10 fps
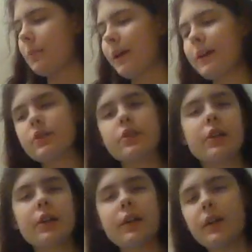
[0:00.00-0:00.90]
make
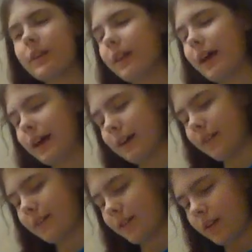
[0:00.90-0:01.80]
sure
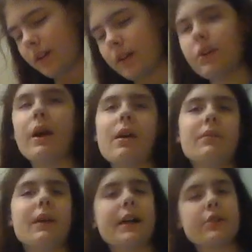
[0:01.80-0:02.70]
that you
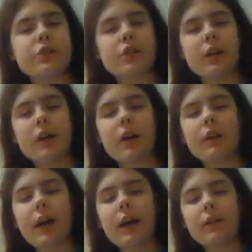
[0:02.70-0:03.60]
have extra
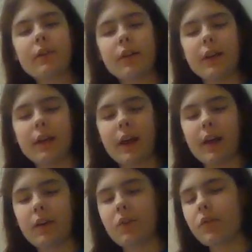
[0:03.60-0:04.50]
contacts in
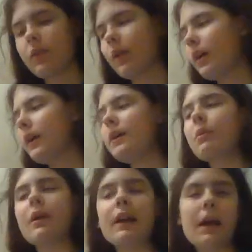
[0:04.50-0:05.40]
case
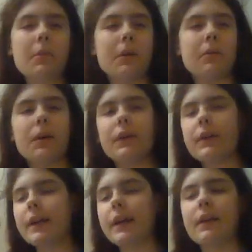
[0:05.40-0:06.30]
you run out before you
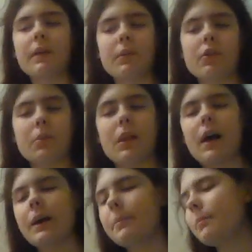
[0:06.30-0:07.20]
can get another supply.
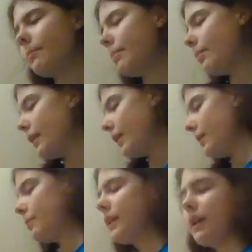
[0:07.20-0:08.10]

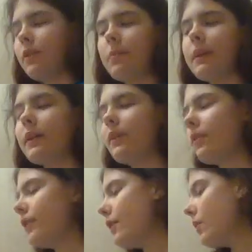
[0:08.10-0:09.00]
Please,
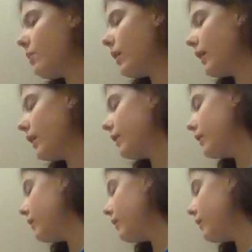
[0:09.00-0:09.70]
because you don't want to